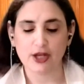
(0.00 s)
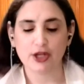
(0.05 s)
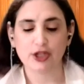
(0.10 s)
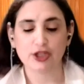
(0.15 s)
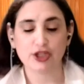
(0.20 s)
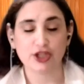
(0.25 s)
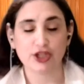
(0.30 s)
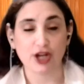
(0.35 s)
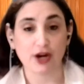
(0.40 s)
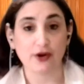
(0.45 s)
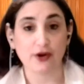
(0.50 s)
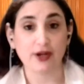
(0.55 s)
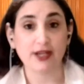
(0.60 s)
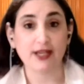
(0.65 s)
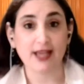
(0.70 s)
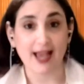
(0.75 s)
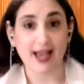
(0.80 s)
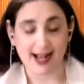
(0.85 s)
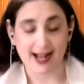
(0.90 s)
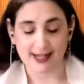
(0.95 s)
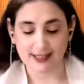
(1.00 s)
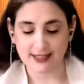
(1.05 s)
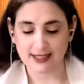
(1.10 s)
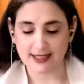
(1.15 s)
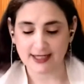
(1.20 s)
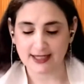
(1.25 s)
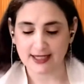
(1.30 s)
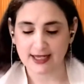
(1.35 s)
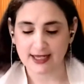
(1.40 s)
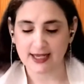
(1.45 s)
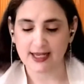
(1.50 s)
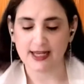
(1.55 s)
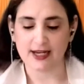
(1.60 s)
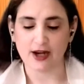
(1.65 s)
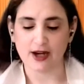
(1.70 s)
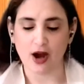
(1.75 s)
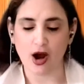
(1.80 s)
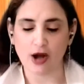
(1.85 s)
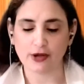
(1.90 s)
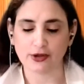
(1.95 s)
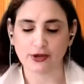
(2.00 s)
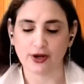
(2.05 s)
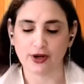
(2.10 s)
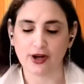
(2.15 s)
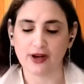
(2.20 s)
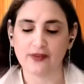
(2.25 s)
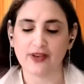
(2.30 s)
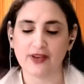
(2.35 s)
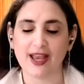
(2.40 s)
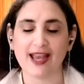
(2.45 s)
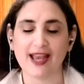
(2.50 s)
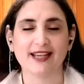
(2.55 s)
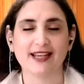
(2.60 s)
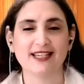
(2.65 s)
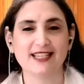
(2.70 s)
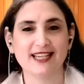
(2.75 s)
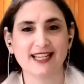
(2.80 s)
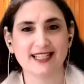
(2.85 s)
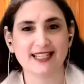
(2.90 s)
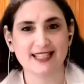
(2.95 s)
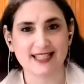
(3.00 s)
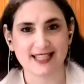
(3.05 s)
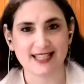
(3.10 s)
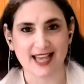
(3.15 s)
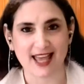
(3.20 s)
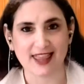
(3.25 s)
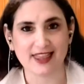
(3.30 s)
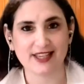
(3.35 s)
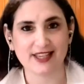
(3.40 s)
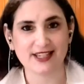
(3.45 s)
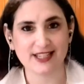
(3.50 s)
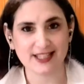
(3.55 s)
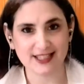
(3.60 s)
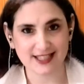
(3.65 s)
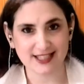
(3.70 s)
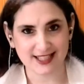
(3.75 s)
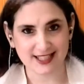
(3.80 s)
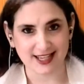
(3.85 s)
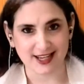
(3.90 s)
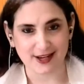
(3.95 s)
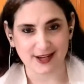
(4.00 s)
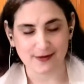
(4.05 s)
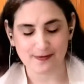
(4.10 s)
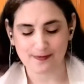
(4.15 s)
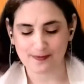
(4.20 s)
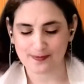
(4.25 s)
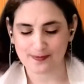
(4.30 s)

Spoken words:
Sherry Katz in honor of Andy and Seth Dinsky,